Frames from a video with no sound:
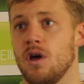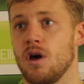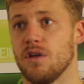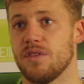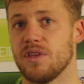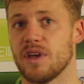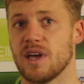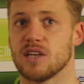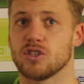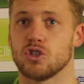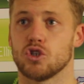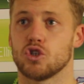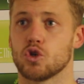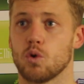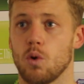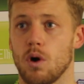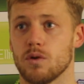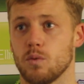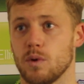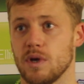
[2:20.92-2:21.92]
I think as a
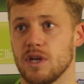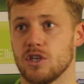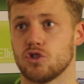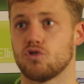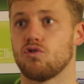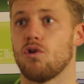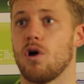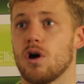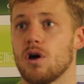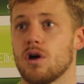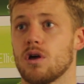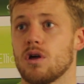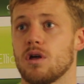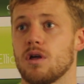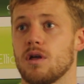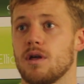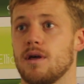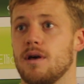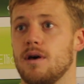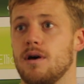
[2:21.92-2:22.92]
squad we're strong,
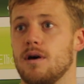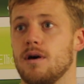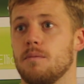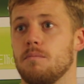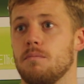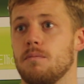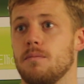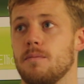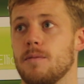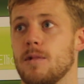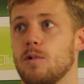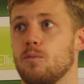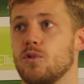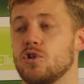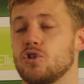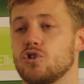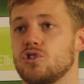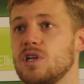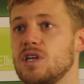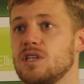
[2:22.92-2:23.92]
and we
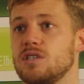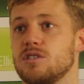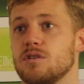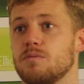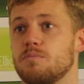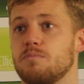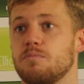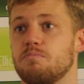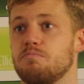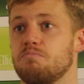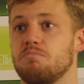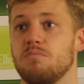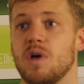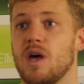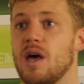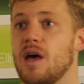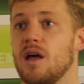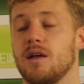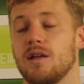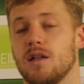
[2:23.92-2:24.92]
just need to,
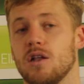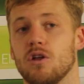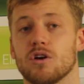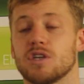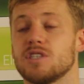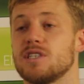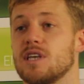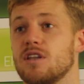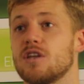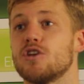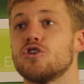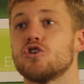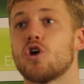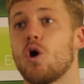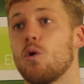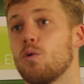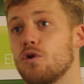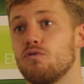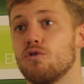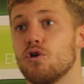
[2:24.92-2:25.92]
like I said,
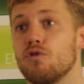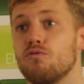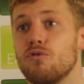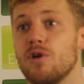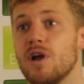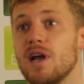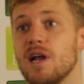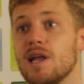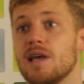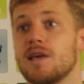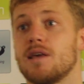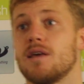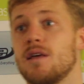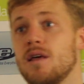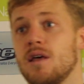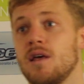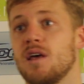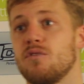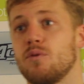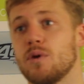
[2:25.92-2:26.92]
go on a run really.
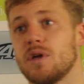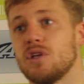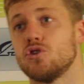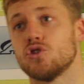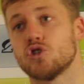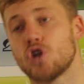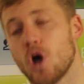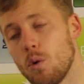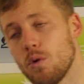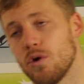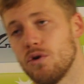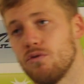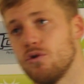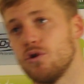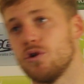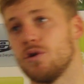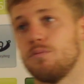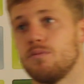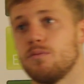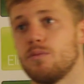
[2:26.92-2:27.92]
If we can just go on a
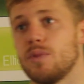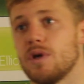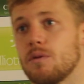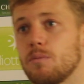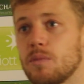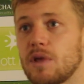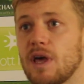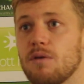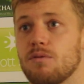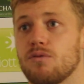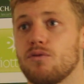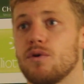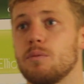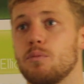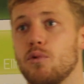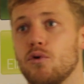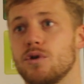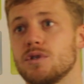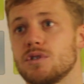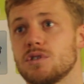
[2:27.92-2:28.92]
run and get 3
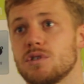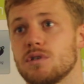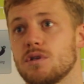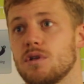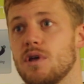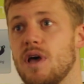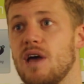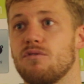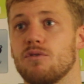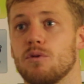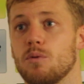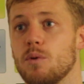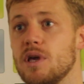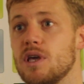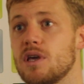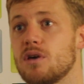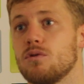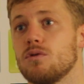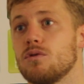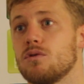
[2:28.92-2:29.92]
points every
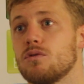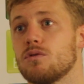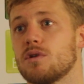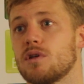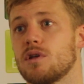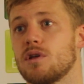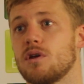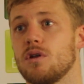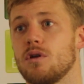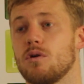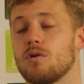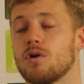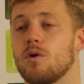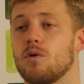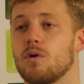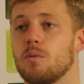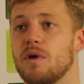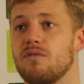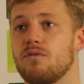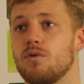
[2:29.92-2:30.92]
week, or you know, go on
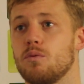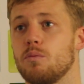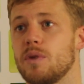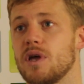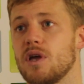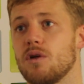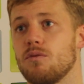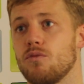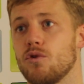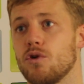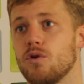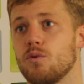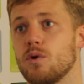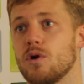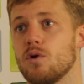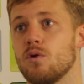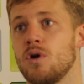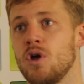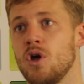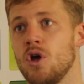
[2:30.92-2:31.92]
a bit of an unbeaten run,
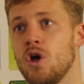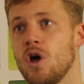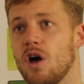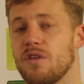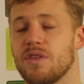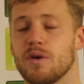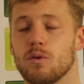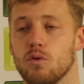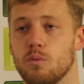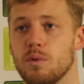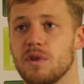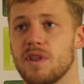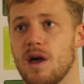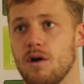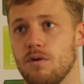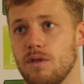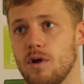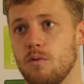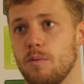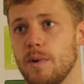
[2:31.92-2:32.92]
I think we'll be there
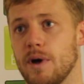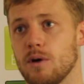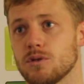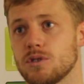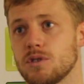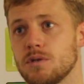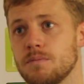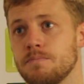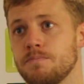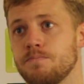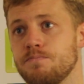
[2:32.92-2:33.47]
or thereabouts.